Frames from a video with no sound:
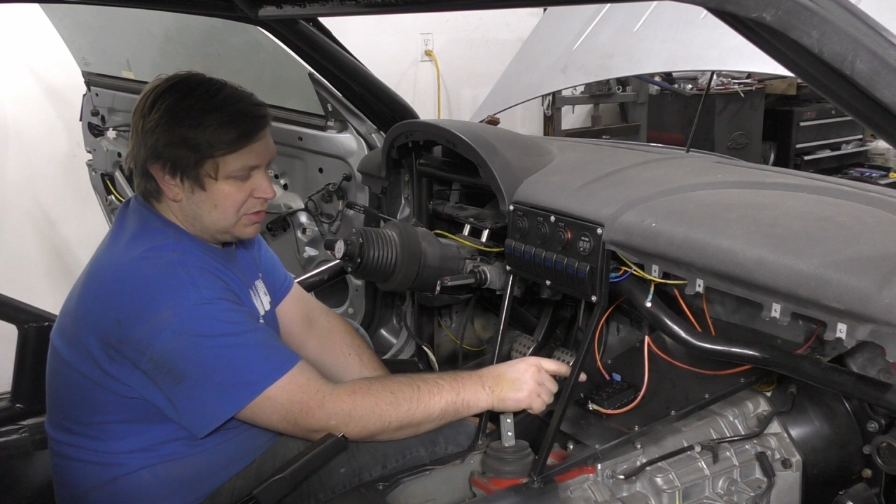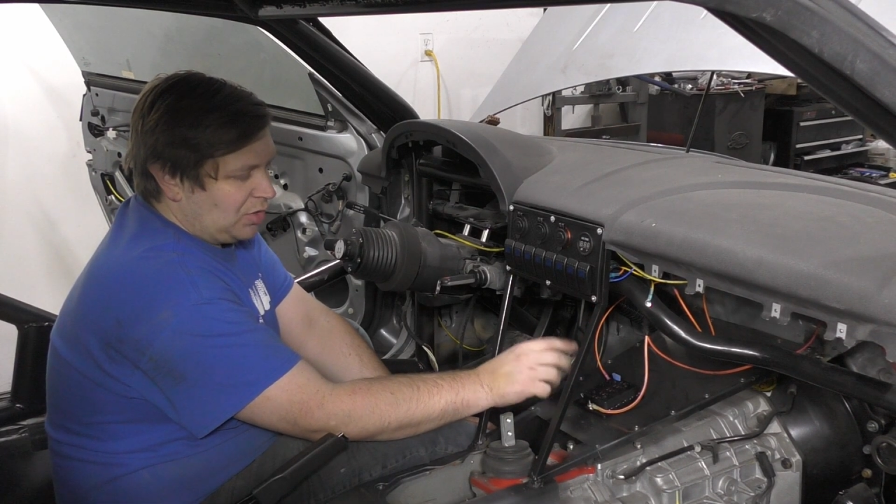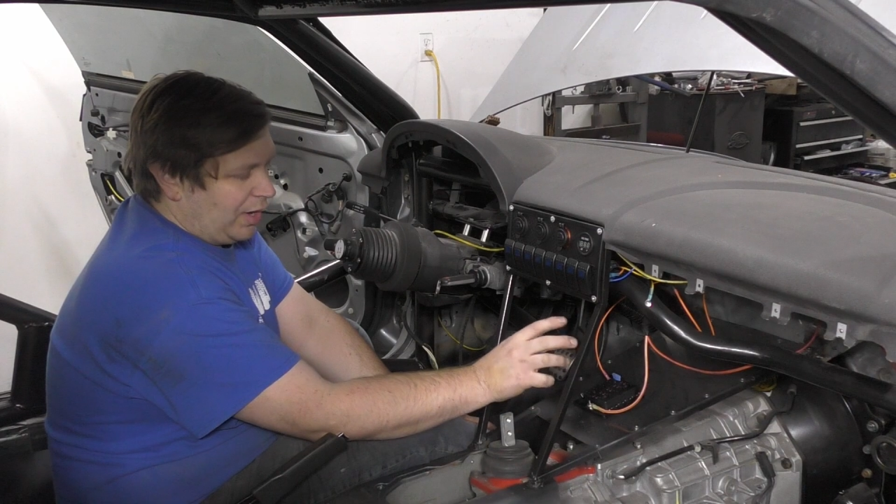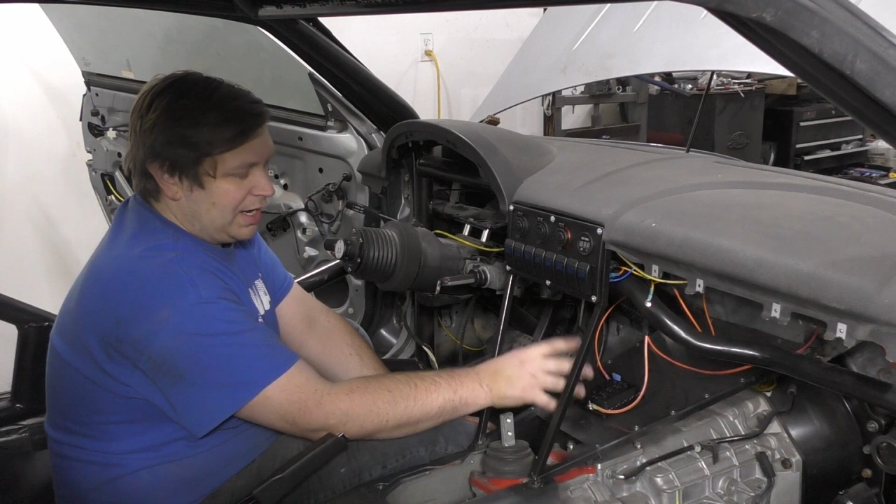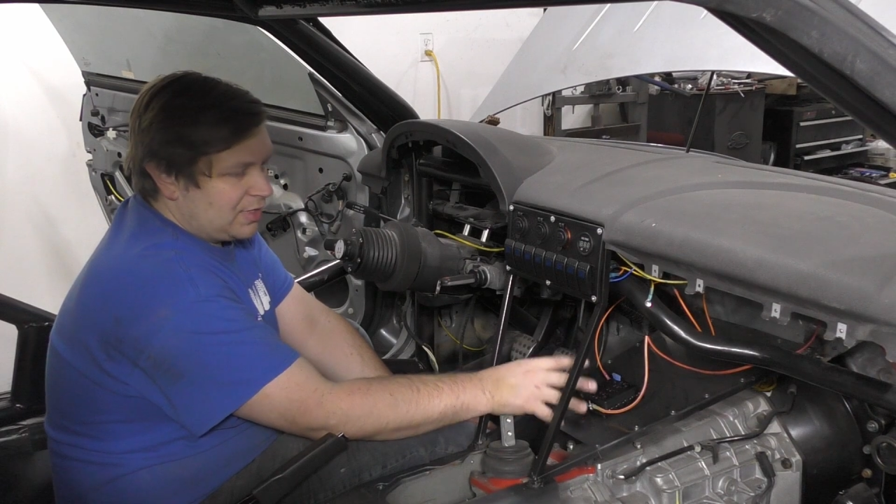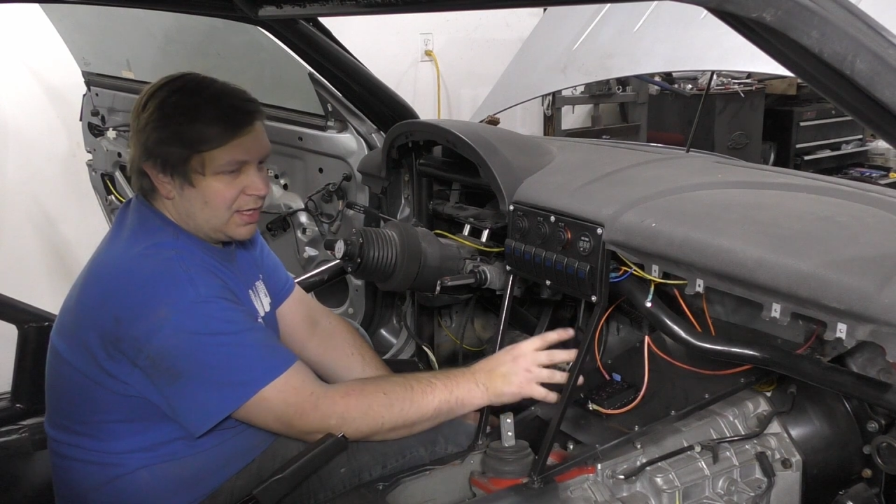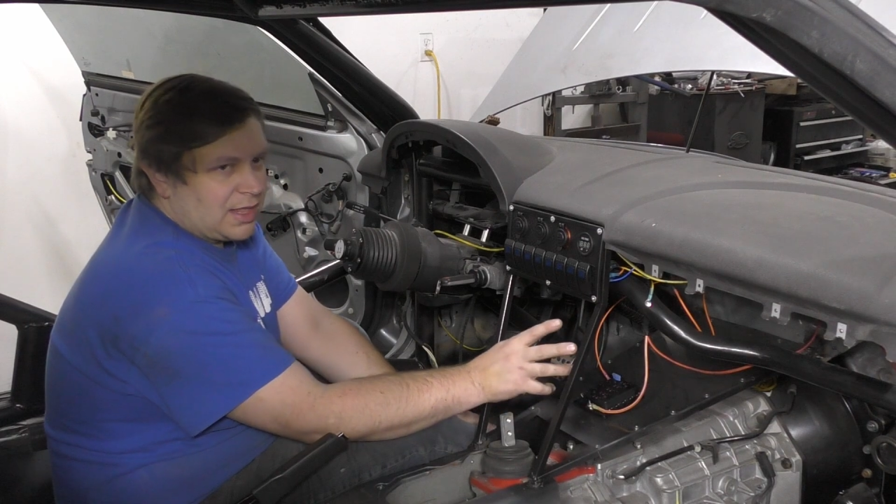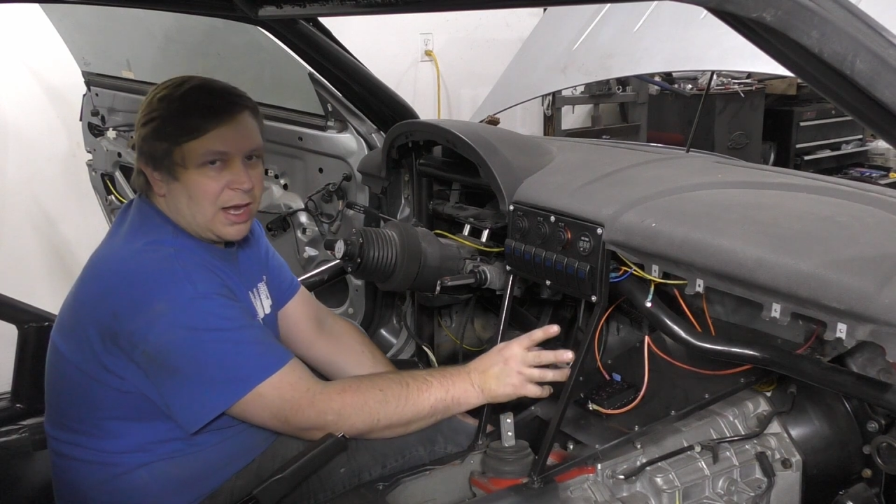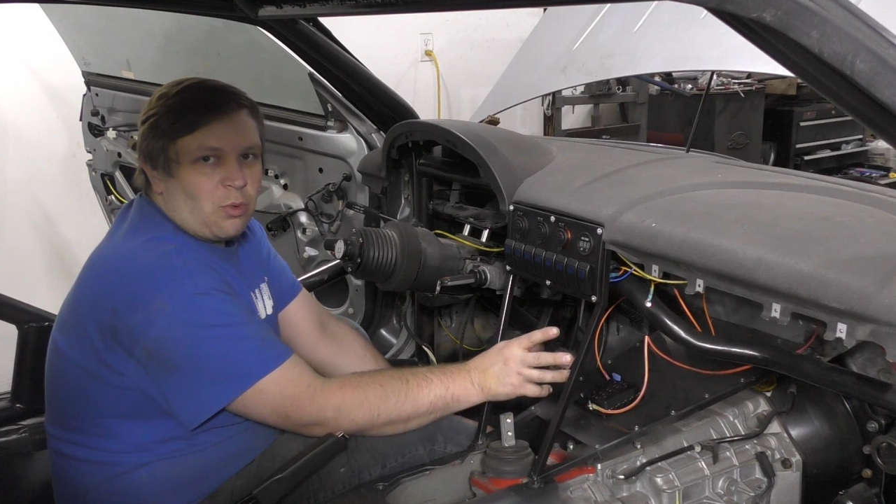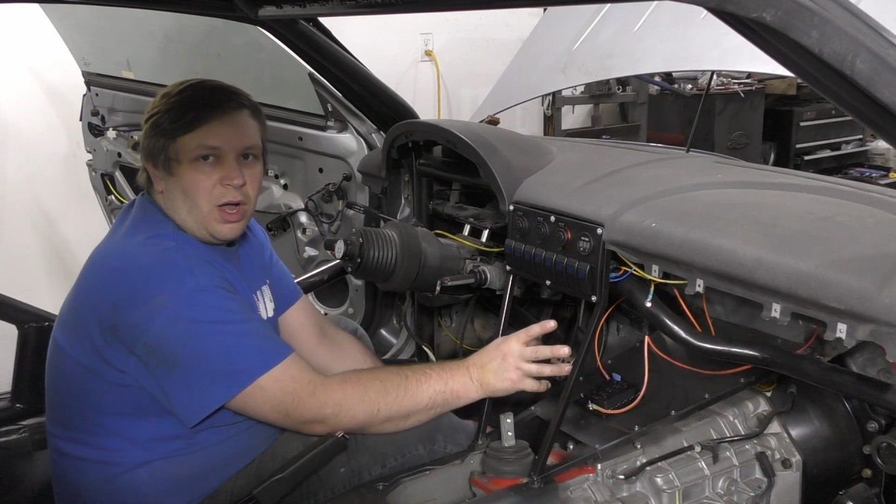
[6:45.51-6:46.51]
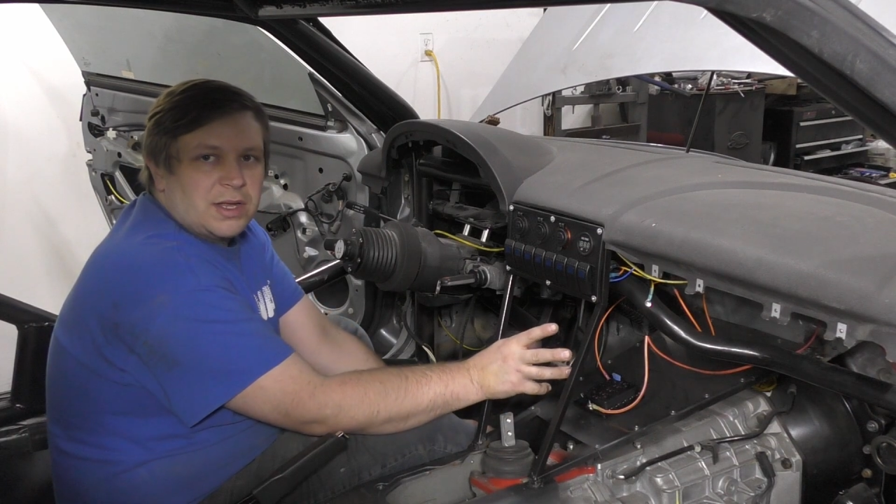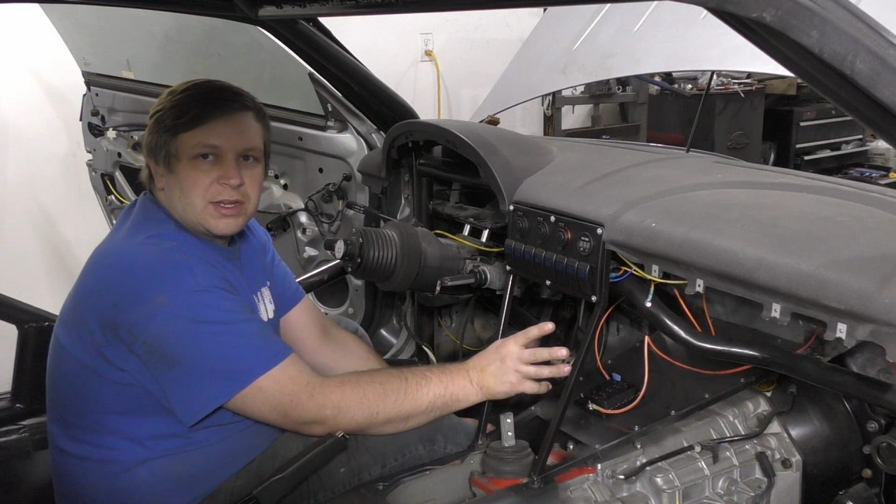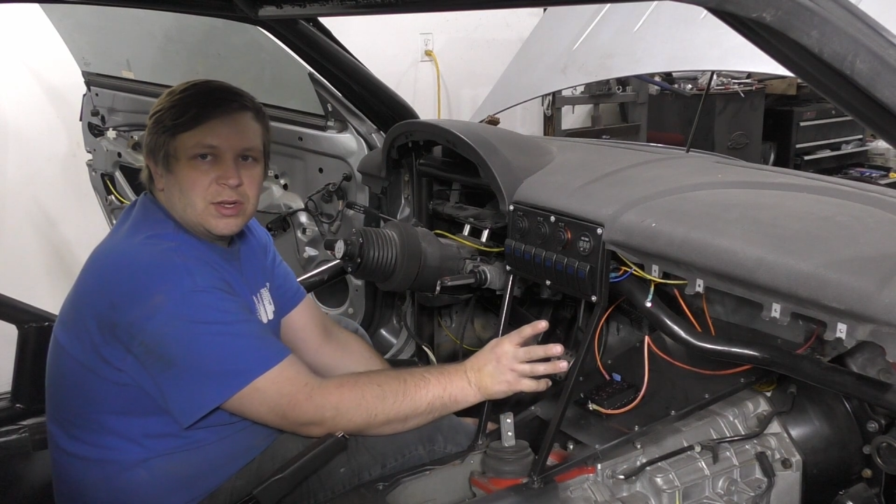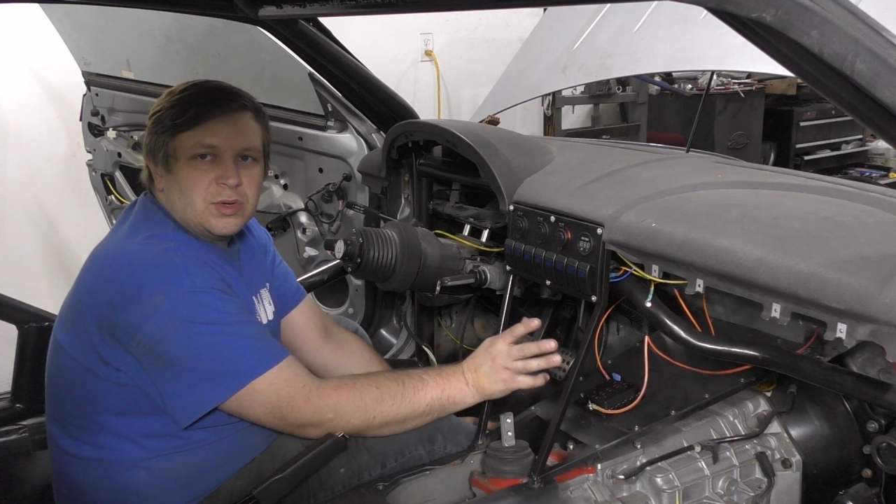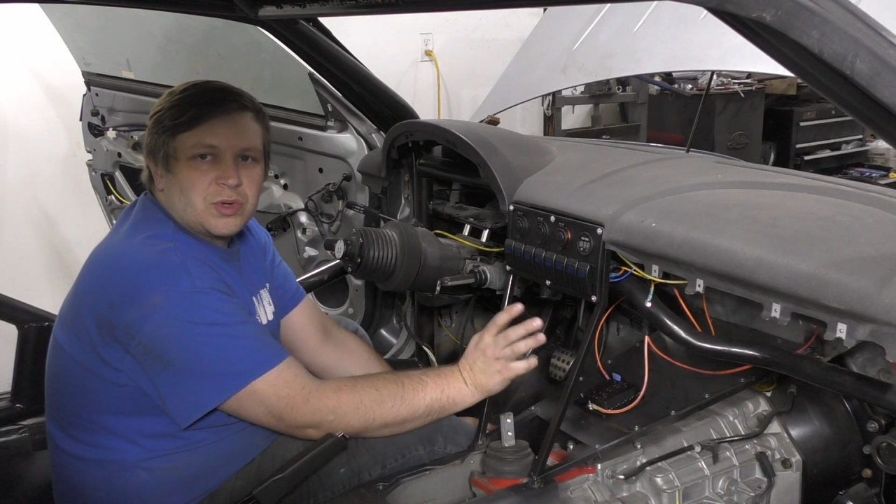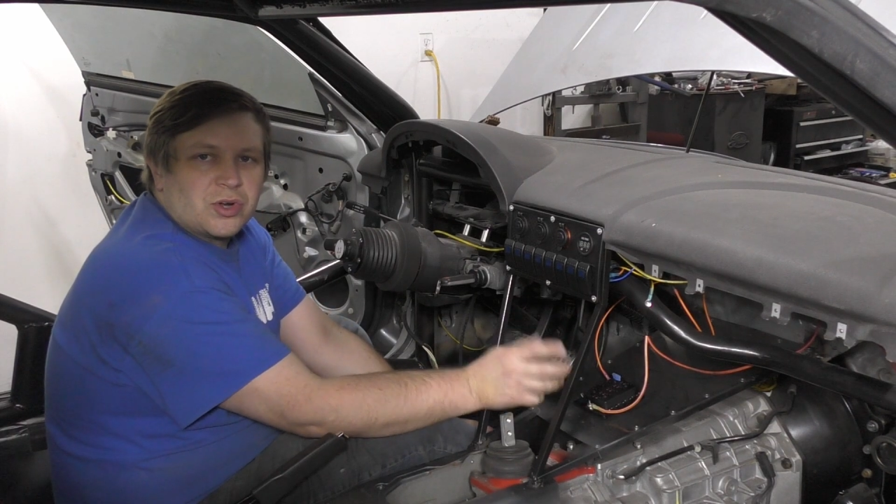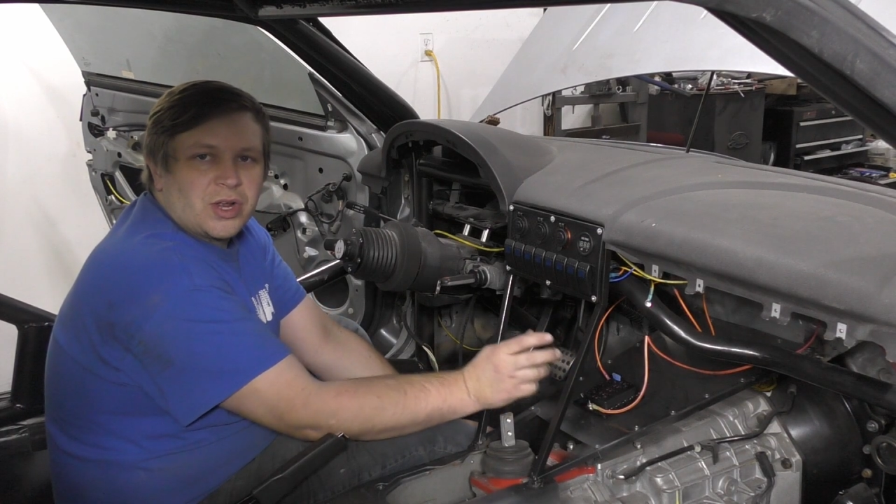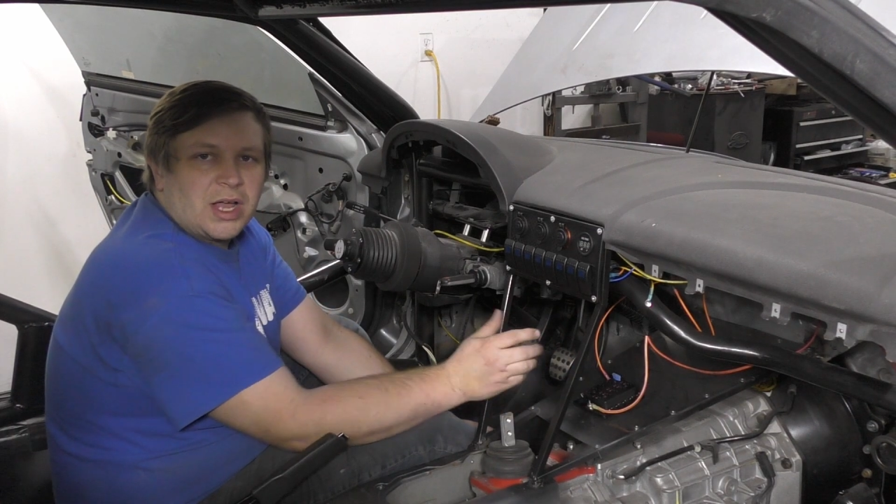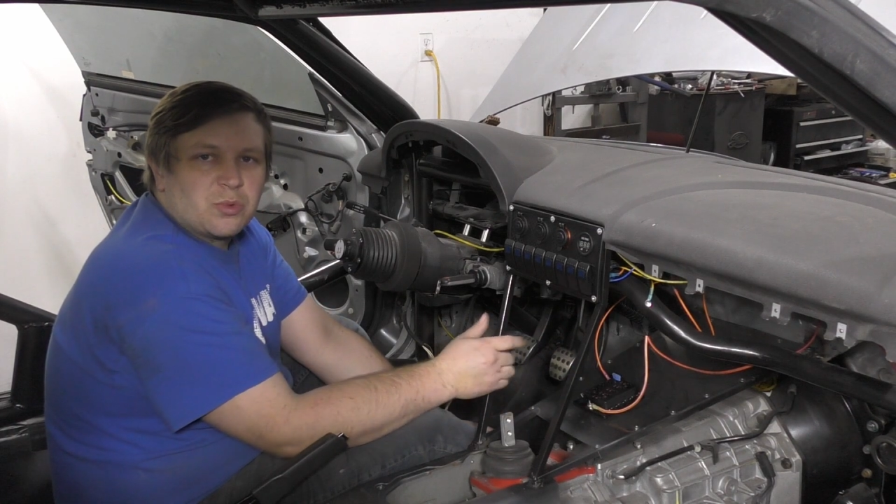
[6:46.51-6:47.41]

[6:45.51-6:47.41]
so anything that I want to turn on